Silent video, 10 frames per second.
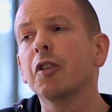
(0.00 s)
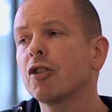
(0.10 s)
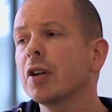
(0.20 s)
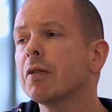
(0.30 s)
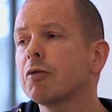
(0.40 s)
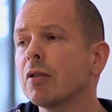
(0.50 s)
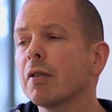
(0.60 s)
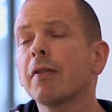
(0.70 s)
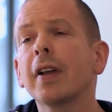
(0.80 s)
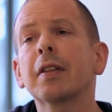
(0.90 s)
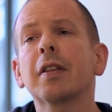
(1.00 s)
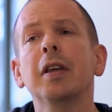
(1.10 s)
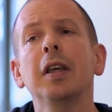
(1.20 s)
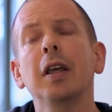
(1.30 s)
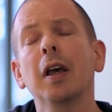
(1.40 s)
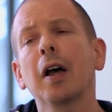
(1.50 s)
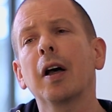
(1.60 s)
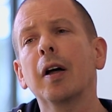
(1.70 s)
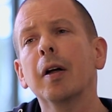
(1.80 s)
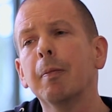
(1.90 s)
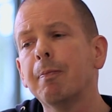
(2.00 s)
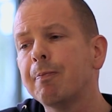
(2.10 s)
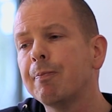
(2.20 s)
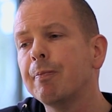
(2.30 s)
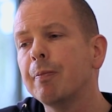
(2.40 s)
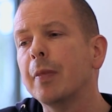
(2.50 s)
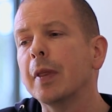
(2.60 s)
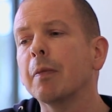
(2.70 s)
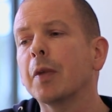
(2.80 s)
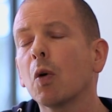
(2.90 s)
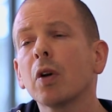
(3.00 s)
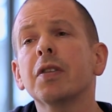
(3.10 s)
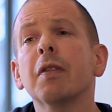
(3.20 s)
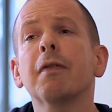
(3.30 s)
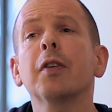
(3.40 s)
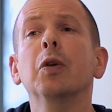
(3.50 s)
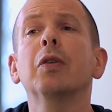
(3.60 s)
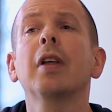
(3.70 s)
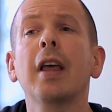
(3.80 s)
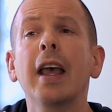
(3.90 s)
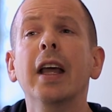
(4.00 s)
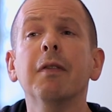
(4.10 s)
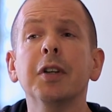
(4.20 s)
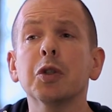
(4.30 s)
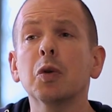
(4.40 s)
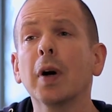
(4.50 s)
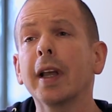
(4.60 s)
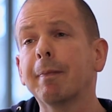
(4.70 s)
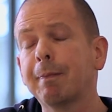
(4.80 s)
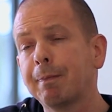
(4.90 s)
trying to reflect the quality of the food in a visual way.